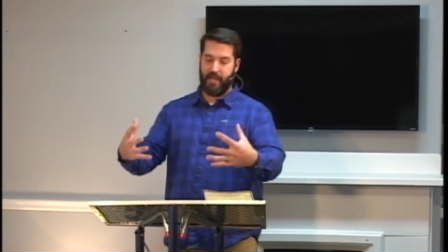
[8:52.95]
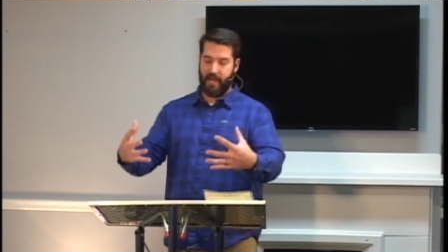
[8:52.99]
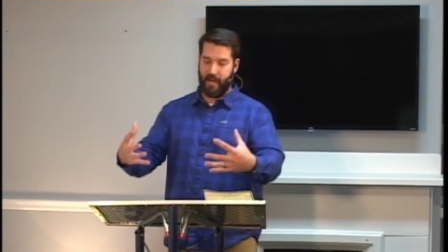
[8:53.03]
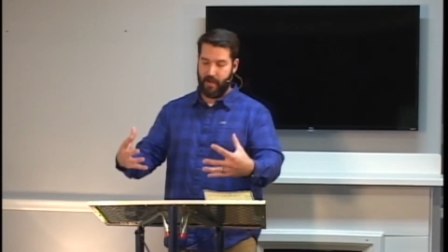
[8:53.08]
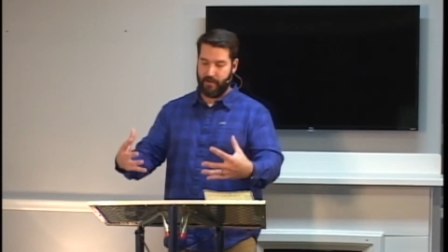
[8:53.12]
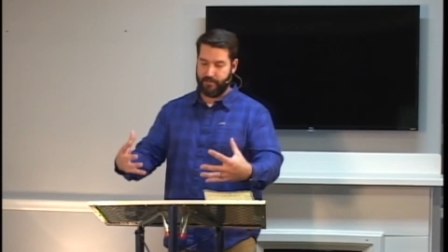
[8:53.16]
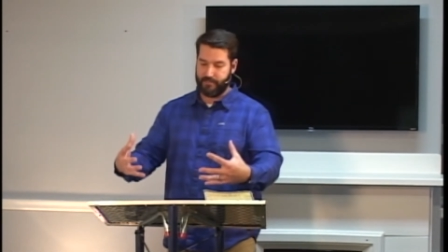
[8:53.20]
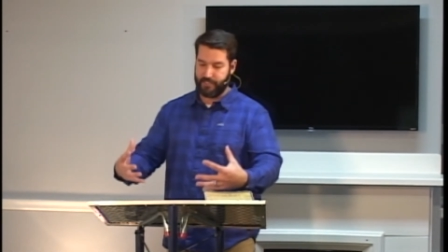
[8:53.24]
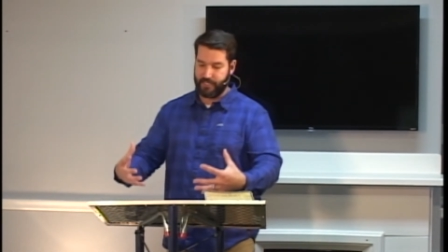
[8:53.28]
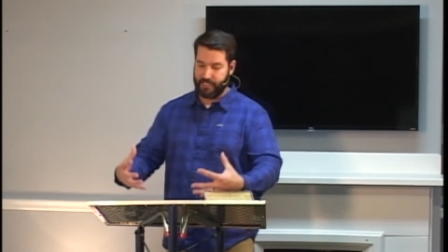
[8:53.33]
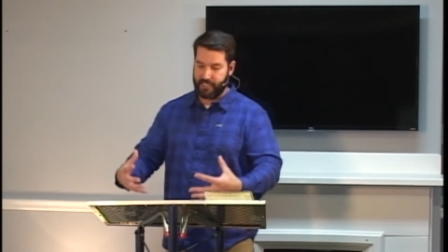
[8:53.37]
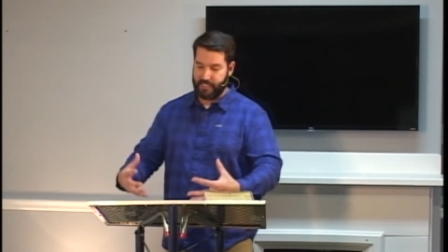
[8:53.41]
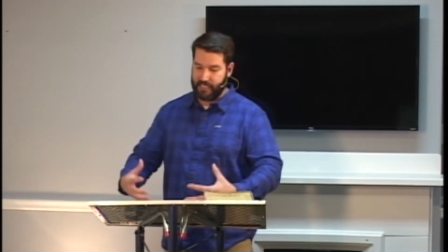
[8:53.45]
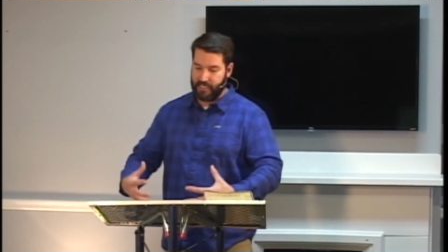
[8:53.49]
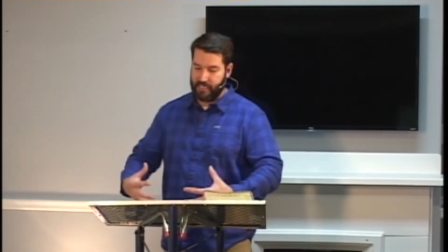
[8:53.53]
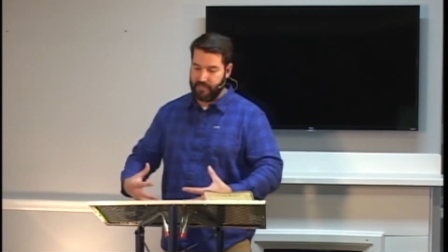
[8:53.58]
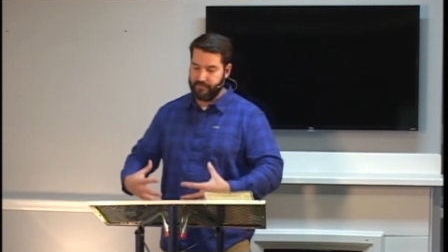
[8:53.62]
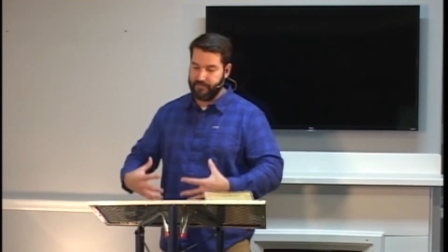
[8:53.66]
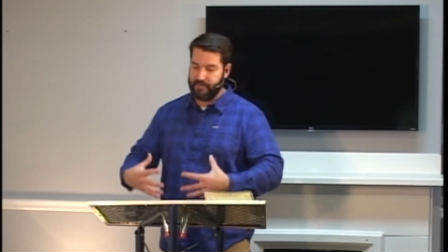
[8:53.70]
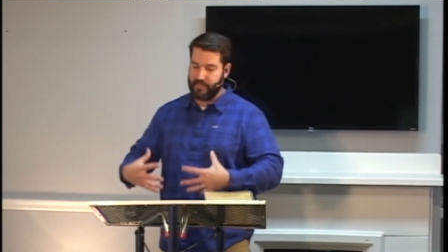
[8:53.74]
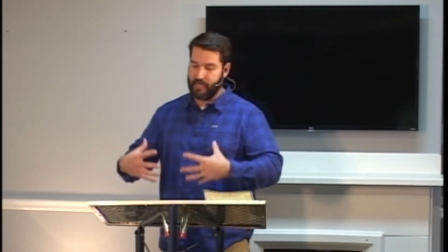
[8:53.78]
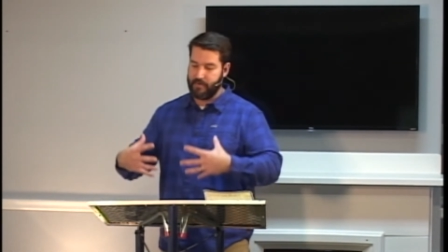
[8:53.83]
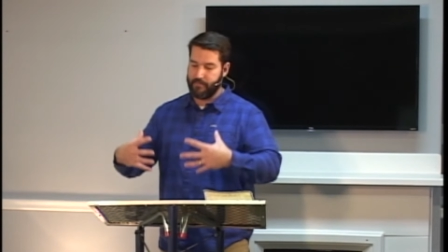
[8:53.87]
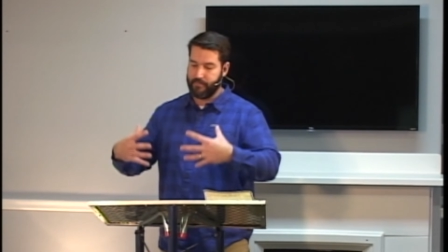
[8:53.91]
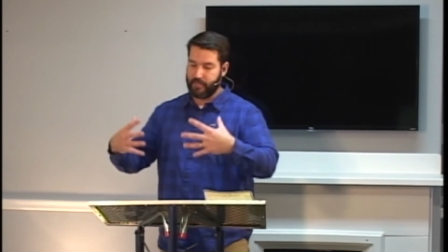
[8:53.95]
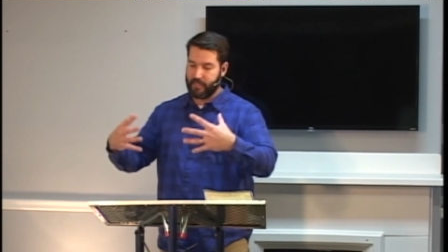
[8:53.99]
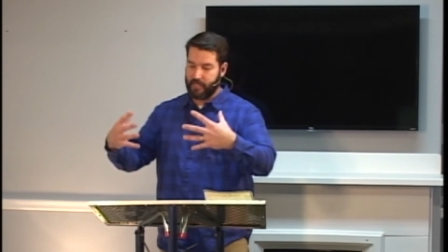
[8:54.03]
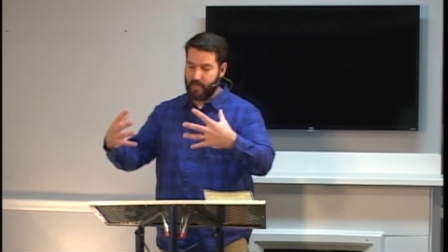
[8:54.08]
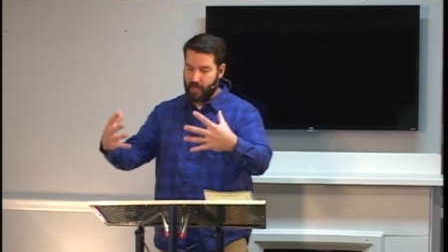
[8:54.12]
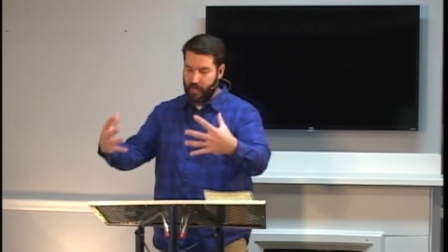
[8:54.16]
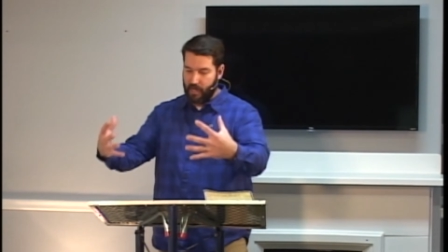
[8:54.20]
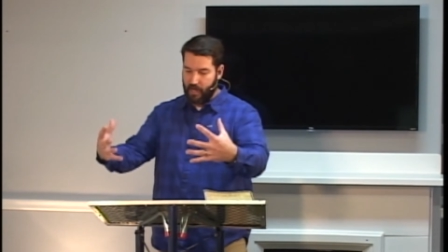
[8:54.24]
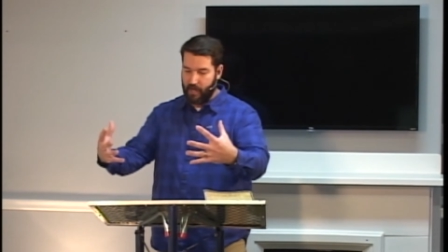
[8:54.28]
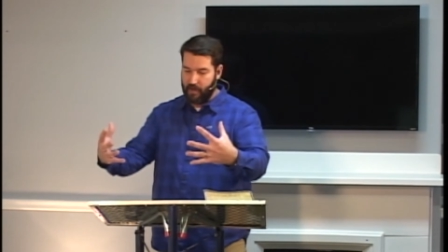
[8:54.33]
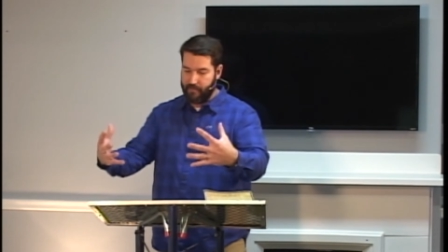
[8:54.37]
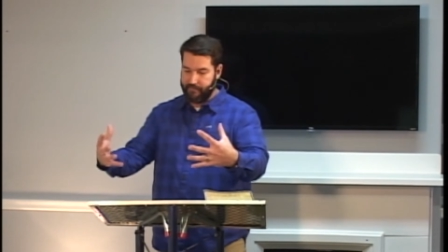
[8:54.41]
air to give them
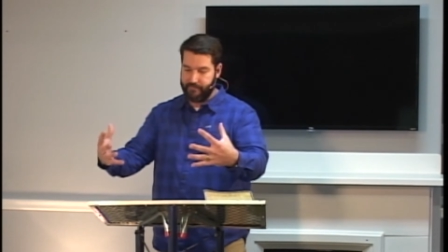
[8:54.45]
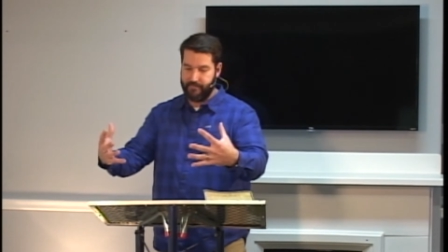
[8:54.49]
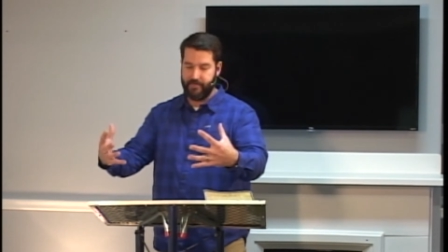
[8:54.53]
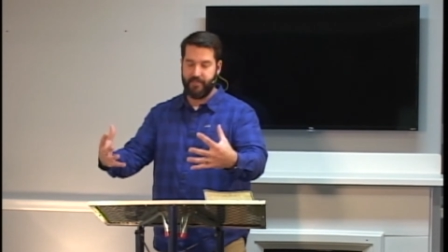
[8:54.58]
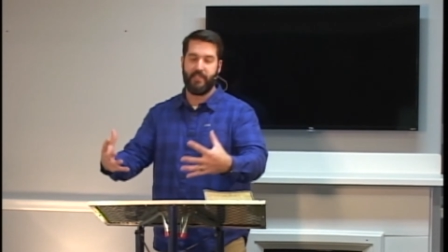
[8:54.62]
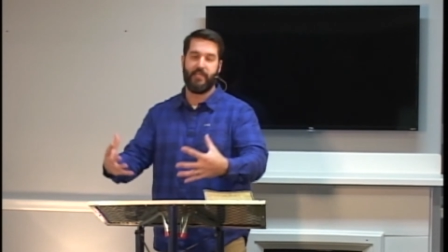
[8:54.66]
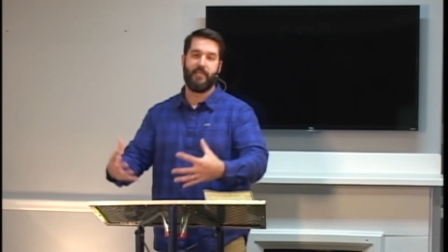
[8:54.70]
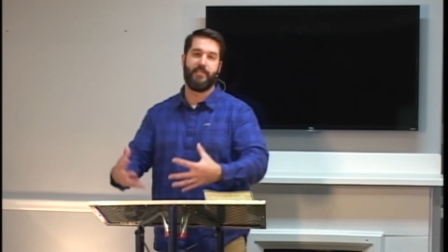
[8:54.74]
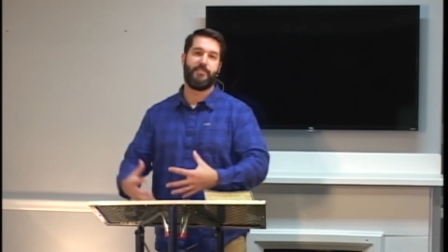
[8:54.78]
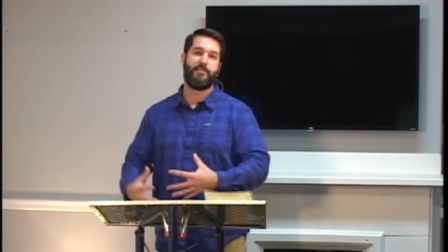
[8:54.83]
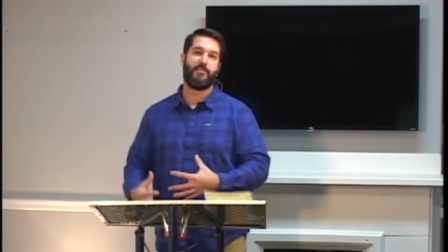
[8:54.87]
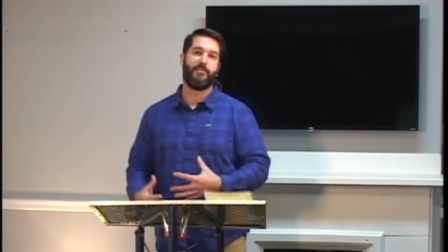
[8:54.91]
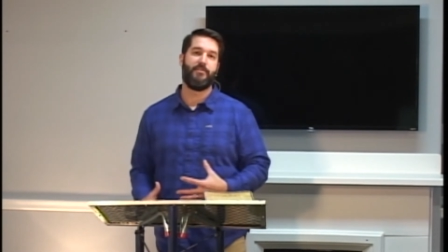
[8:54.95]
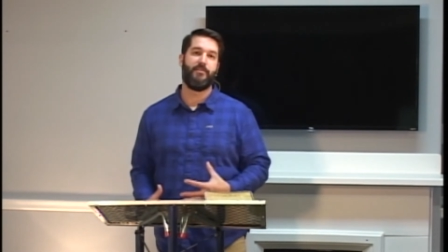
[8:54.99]
confidence.